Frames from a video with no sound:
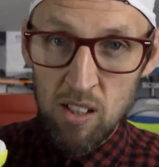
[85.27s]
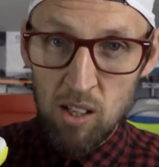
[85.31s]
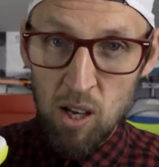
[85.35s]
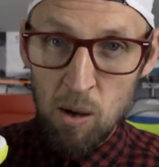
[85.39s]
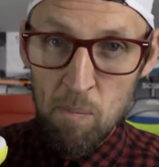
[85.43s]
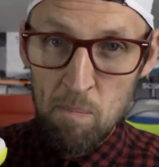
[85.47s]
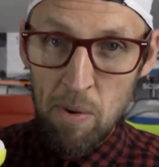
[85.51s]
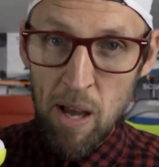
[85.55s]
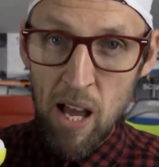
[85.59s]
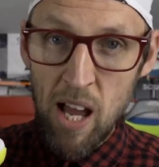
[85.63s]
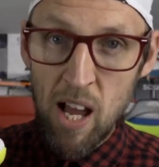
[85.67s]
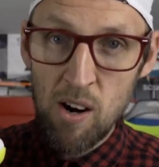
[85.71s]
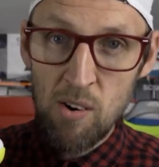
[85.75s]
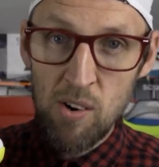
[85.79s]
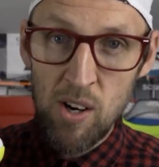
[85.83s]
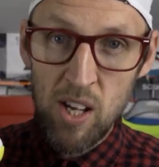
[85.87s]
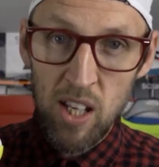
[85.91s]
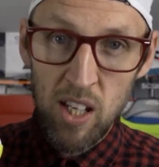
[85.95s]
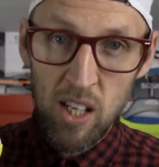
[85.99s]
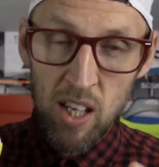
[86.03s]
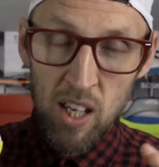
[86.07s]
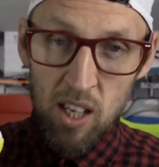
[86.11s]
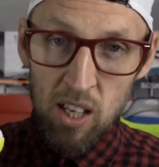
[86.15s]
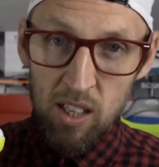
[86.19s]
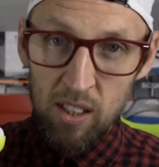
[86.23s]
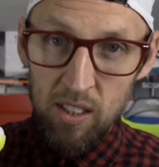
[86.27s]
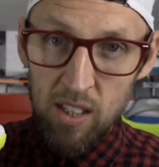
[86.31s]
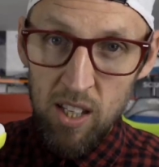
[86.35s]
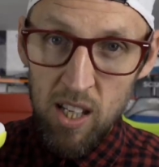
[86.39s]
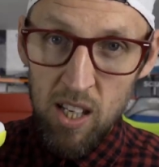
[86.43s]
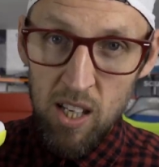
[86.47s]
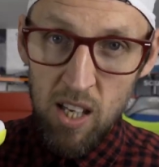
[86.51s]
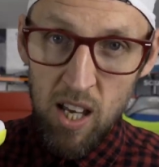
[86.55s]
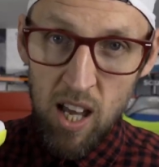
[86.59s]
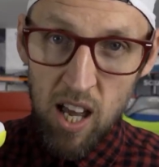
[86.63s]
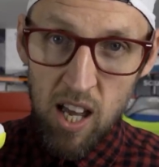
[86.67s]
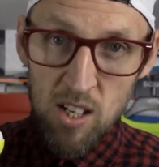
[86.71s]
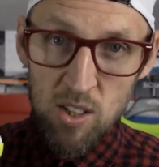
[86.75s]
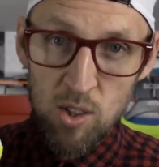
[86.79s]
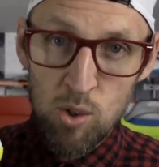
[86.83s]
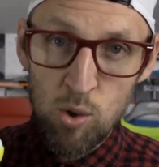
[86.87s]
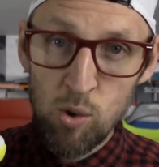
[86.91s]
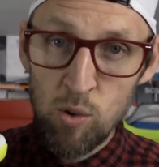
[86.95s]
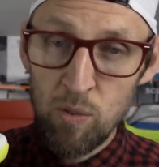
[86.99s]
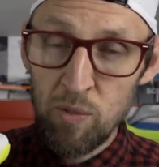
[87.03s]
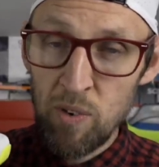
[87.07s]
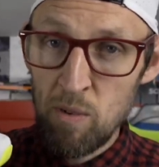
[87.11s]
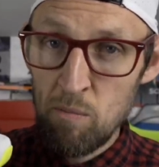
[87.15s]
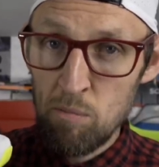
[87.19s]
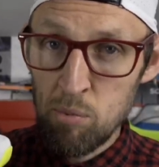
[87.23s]
comparing the
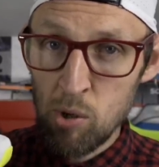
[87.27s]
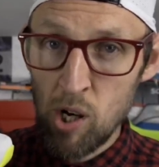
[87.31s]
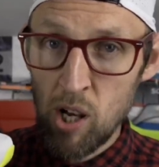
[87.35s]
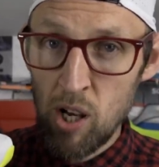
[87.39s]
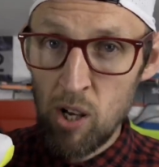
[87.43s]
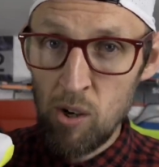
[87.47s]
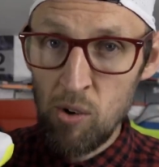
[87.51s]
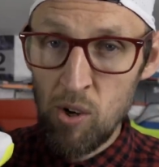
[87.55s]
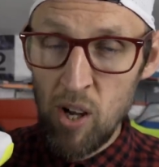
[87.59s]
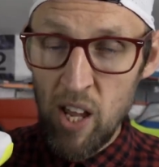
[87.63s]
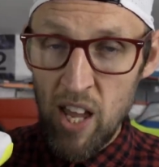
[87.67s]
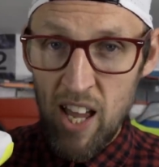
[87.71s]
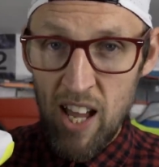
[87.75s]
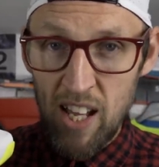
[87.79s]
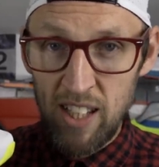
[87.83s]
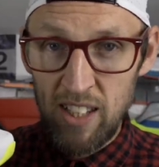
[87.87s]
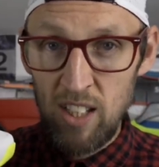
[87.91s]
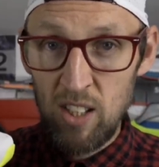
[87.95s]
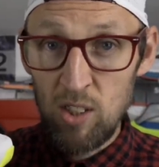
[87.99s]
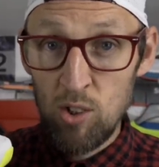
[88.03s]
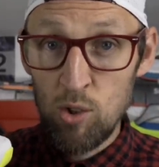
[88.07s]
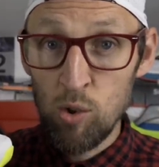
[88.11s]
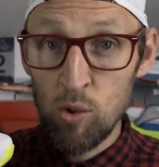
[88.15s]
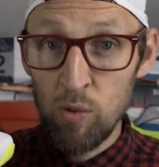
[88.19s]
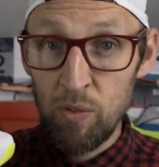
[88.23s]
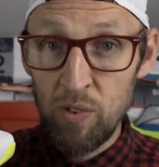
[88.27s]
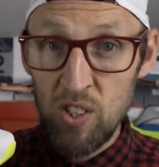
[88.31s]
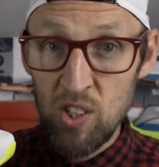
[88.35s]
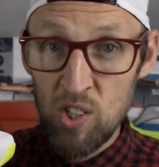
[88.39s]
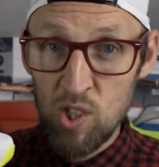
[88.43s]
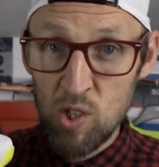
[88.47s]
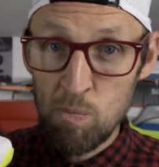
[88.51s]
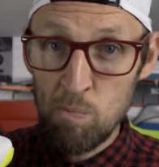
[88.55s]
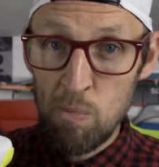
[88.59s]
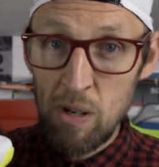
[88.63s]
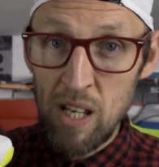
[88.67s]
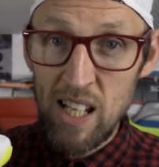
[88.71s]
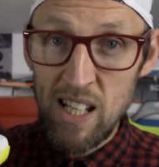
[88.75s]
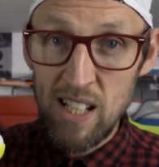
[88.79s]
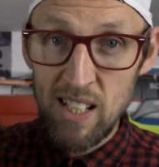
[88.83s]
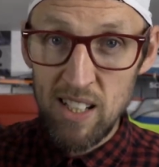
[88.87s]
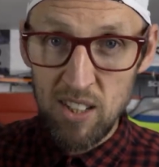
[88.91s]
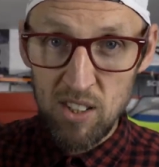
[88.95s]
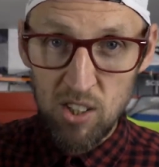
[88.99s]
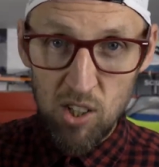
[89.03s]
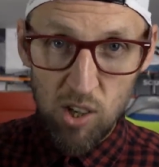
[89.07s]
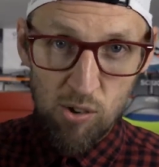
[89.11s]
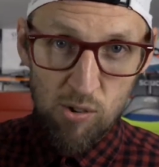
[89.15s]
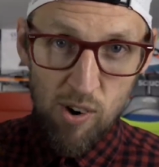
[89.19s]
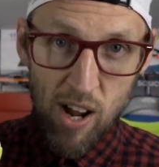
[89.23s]
Endorphin Pro and the Endorphin
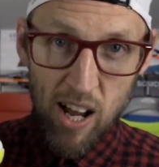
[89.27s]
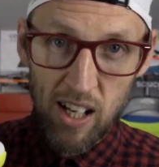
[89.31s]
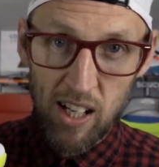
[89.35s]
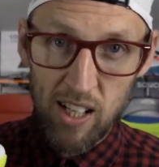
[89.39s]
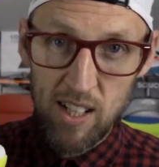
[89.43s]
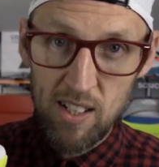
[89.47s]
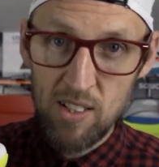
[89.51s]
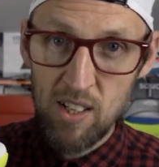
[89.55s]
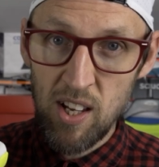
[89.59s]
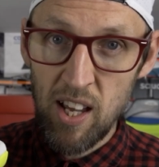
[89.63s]
Speed directly